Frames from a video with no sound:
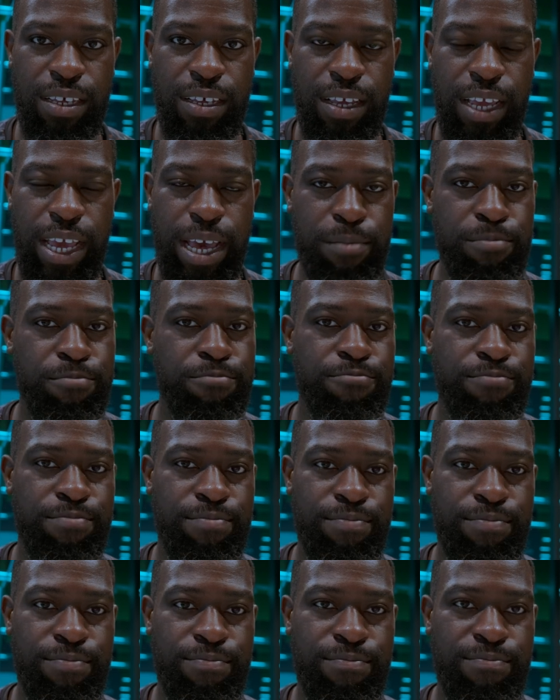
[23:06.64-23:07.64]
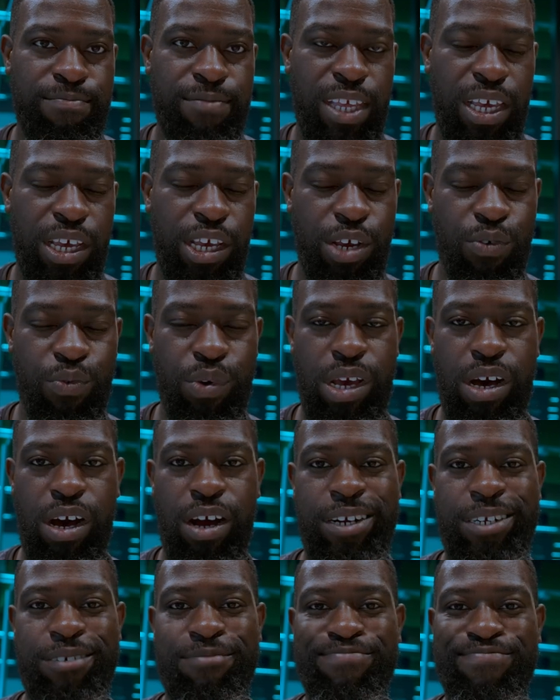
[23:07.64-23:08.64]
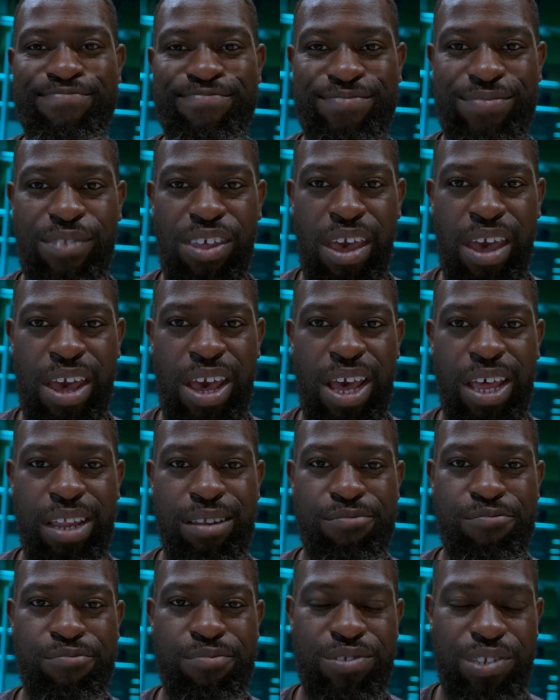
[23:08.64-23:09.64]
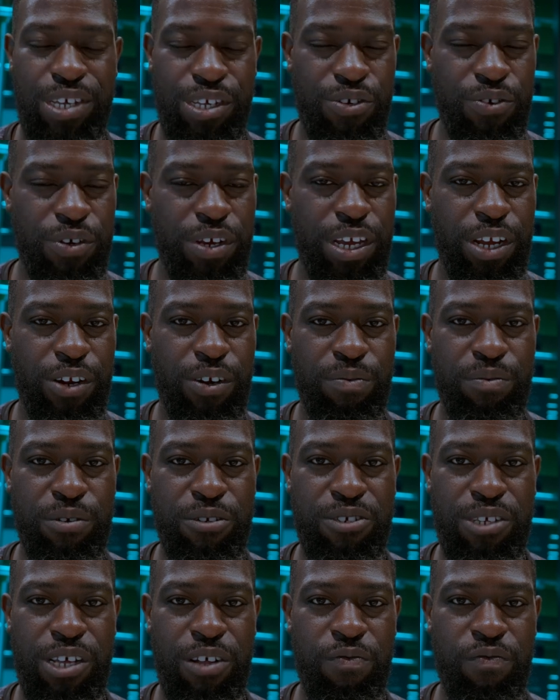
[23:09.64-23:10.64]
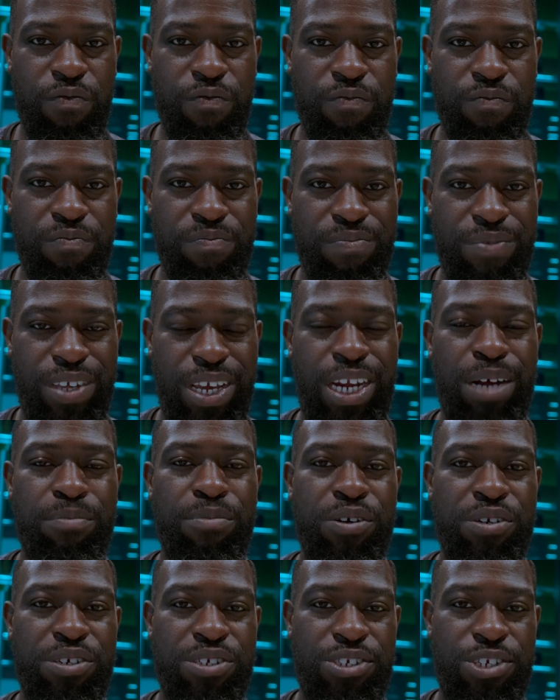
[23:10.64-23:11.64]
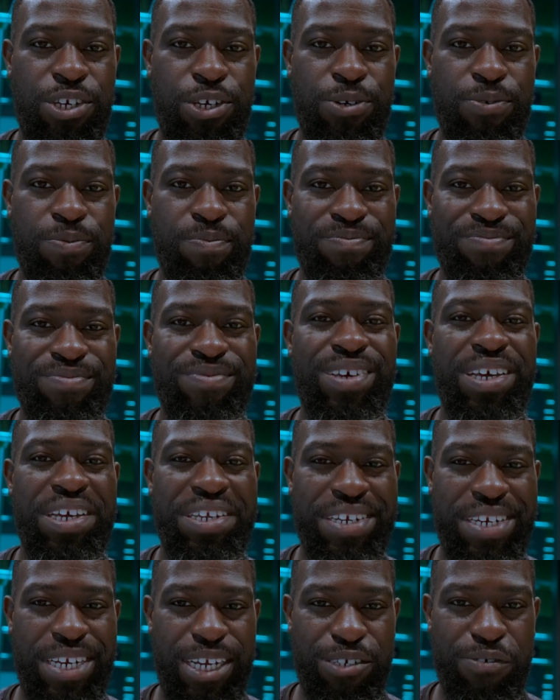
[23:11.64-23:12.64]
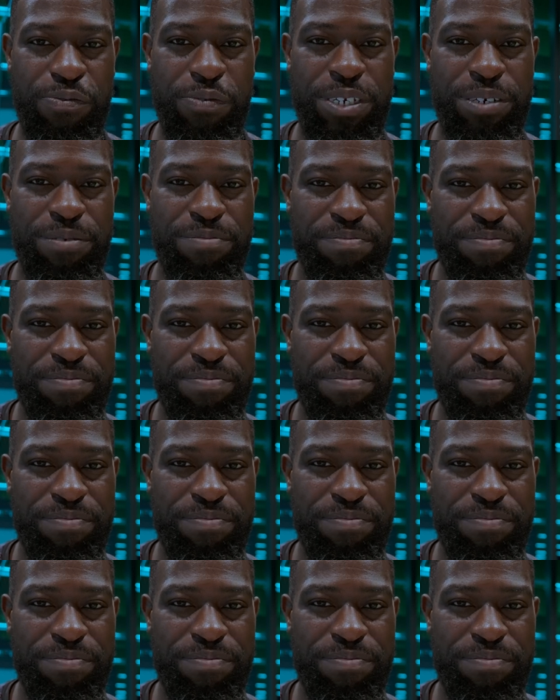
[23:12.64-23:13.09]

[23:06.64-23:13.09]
yeah, here we are, and take good care of yourself, and I'm gonna see you in the next one.